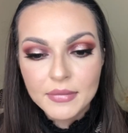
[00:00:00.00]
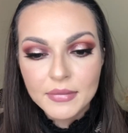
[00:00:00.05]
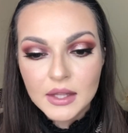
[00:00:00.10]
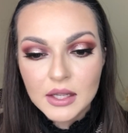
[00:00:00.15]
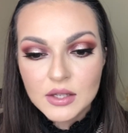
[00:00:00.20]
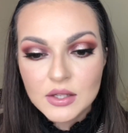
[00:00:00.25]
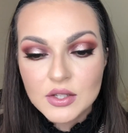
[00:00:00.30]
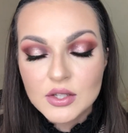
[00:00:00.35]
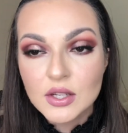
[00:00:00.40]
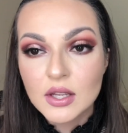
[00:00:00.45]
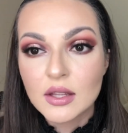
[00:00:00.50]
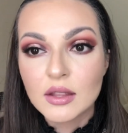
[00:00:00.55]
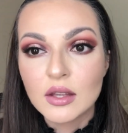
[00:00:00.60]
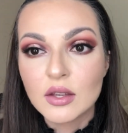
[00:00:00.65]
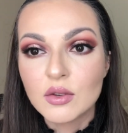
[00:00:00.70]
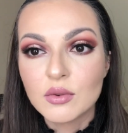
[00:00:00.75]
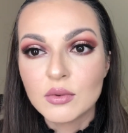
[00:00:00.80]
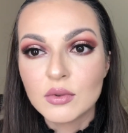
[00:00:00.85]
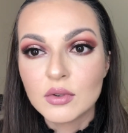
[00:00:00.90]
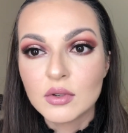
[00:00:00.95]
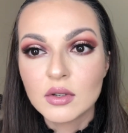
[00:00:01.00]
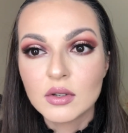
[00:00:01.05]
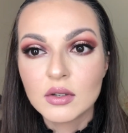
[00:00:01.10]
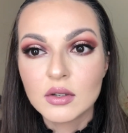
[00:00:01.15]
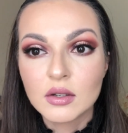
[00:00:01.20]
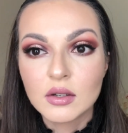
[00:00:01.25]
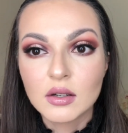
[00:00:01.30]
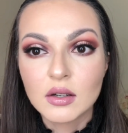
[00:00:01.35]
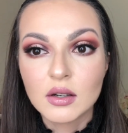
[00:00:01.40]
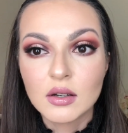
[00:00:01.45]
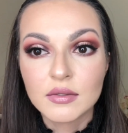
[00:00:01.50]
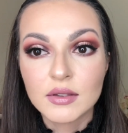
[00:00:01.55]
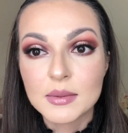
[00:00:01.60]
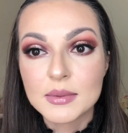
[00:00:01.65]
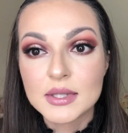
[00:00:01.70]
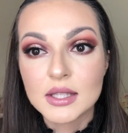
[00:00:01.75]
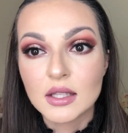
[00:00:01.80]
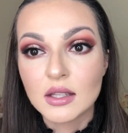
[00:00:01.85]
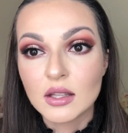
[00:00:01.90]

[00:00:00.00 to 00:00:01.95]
any shade of lipstick